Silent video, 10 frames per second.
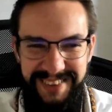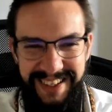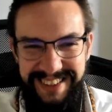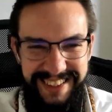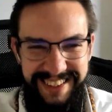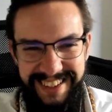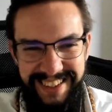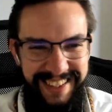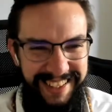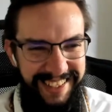And then
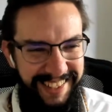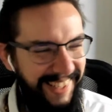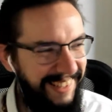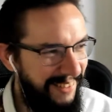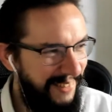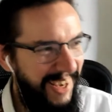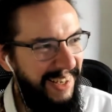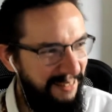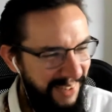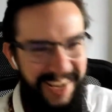we
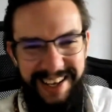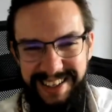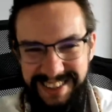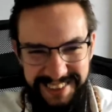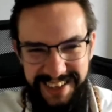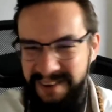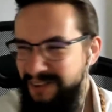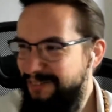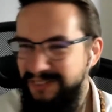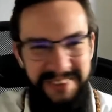had a plan, and then now
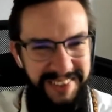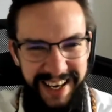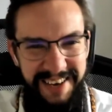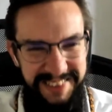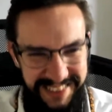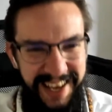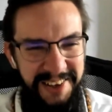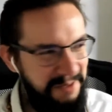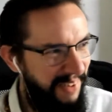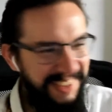you're doing everything
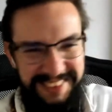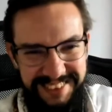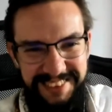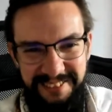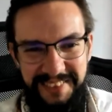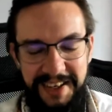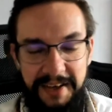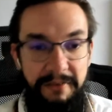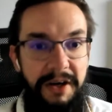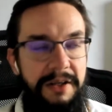else. But
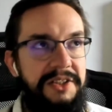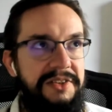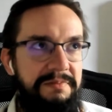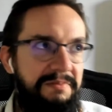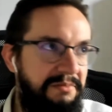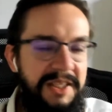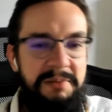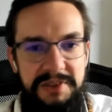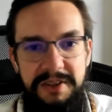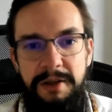right, because
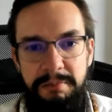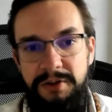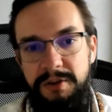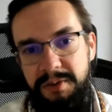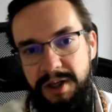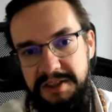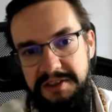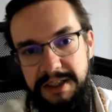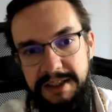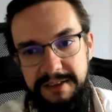teams are prone to
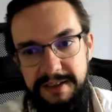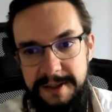procrastinate.